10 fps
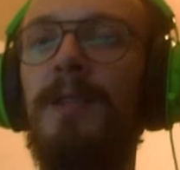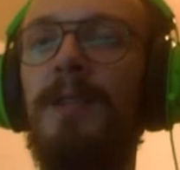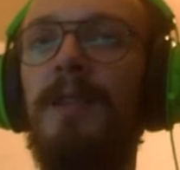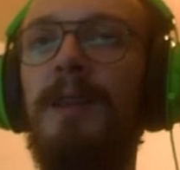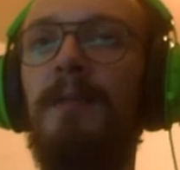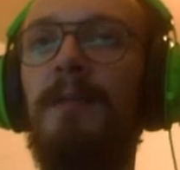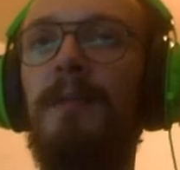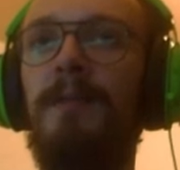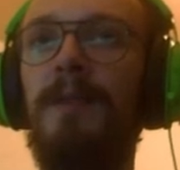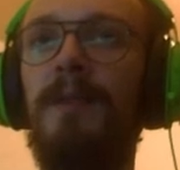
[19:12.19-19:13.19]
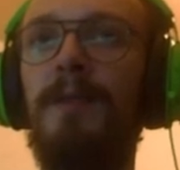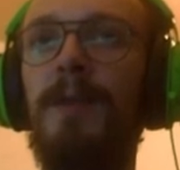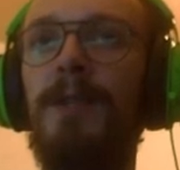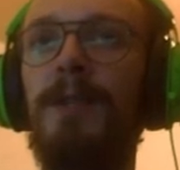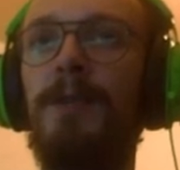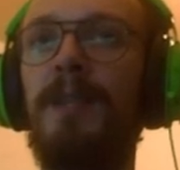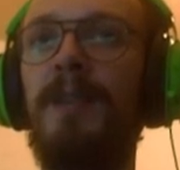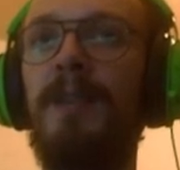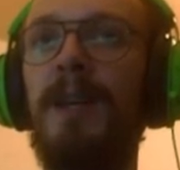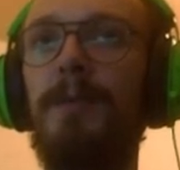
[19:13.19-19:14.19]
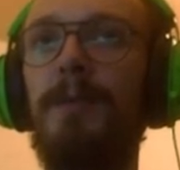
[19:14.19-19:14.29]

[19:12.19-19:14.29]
750 range to 700.